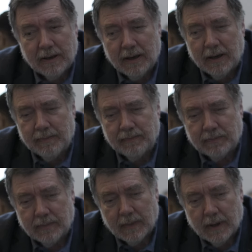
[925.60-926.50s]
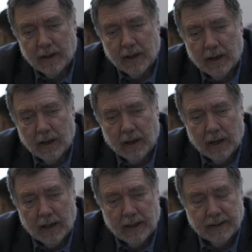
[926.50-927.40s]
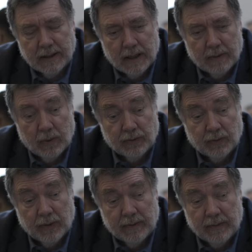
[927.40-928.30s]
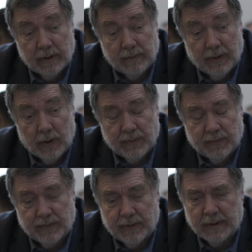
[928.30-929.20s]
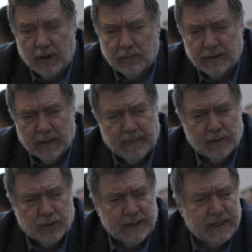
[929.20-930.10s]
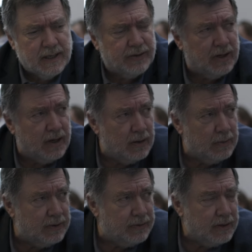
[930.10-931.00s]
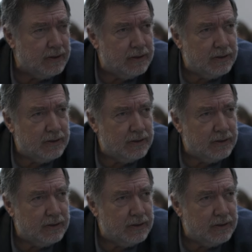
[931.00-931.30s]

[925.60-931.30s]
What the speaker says: And I was involved for a long time, about 20 years ago, with